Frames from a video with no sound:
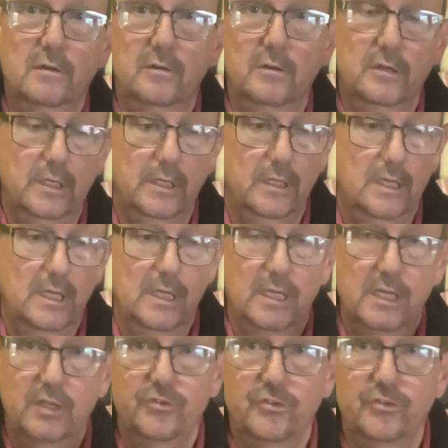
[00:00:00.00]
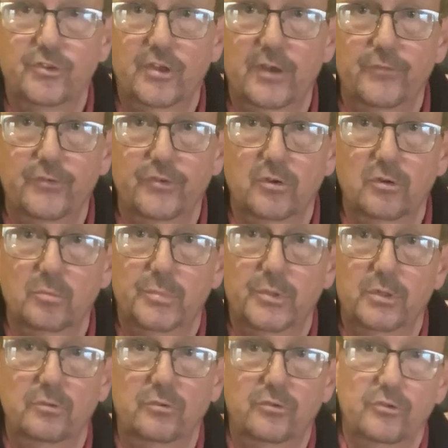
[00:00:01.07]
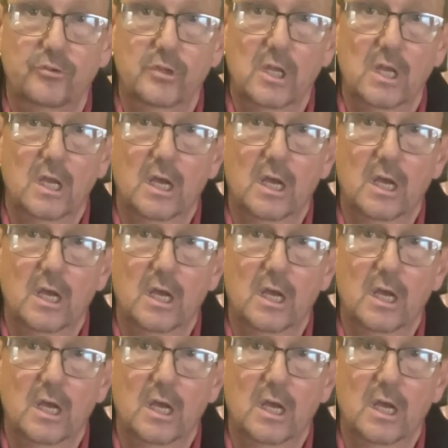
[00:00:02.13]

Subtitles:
All right. It's as tough as old boots.